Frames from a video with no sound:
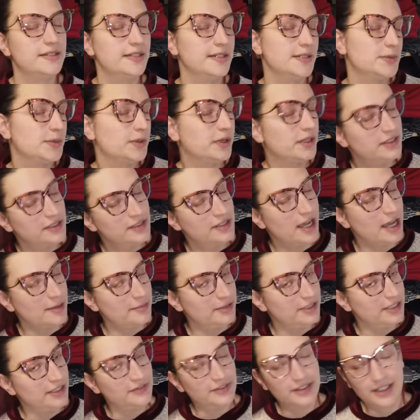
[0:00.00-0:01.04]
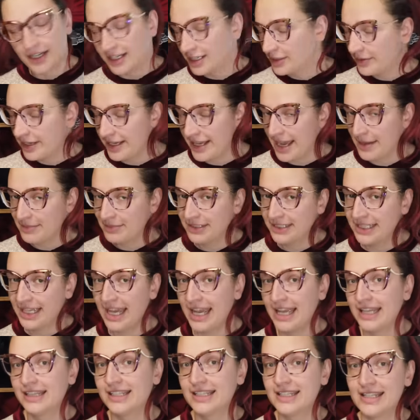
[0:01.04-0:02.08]
And since we're on the topic of cutaway
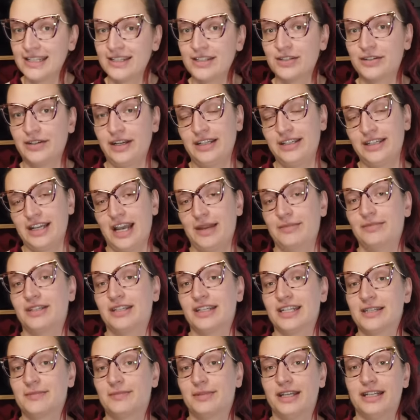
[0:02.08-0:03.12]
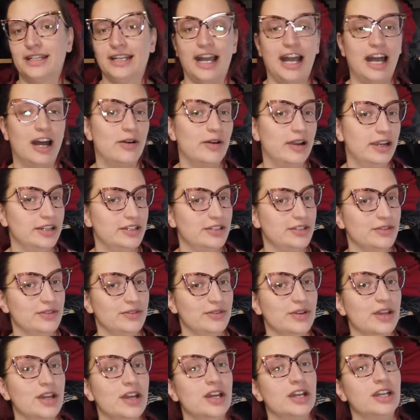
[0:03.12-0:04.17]
applique, this is a great time to explain how I
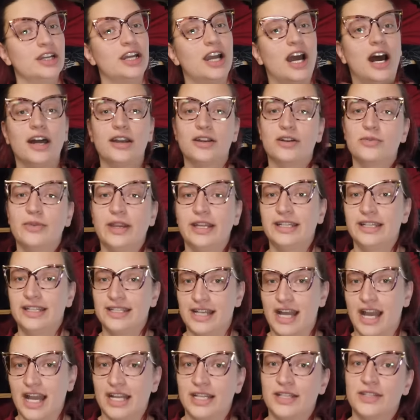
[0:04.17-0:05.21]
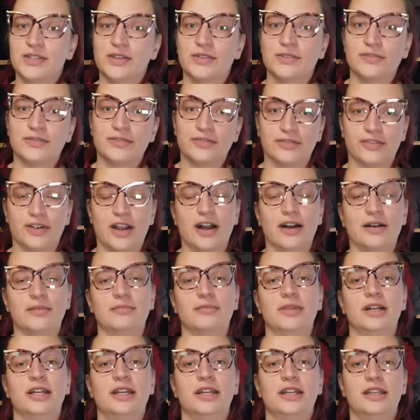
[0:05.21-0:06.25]
do cutaway designs
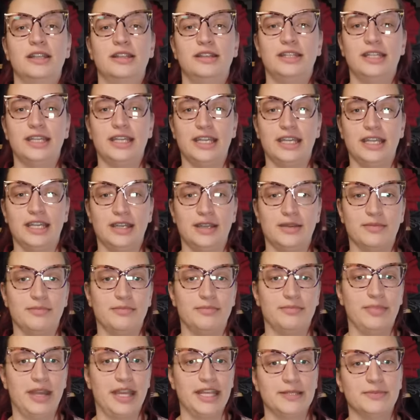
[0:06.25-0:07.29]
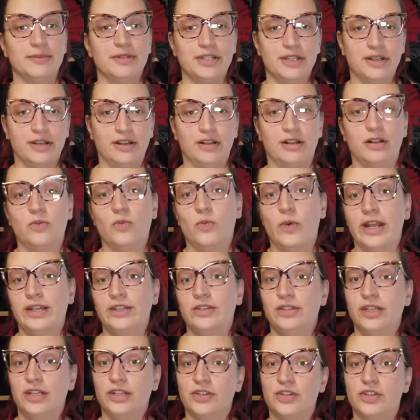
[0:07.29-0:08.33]
from the base material when
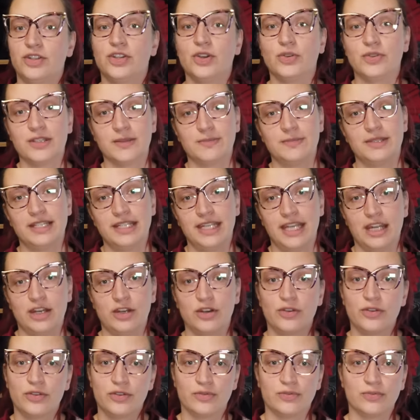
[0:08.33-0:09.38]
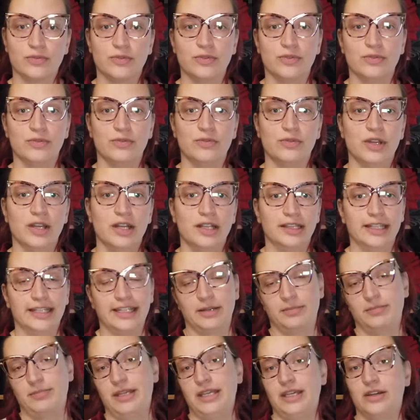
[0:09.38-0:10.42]
you need to show some skin through
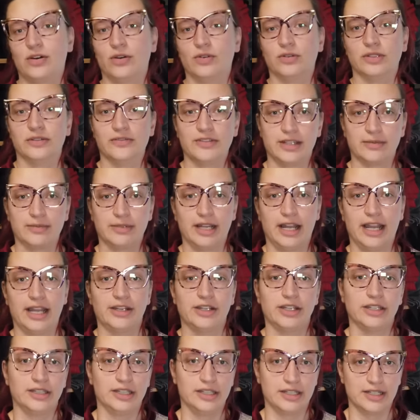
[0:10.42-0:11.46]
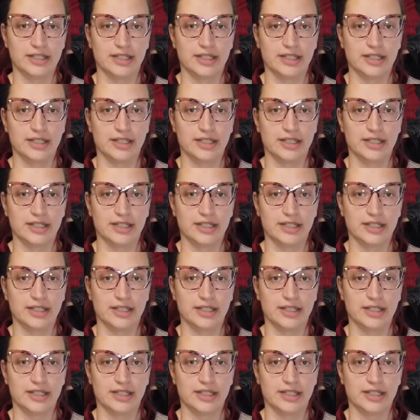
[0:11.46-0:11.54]
like a peek hole of some kind in the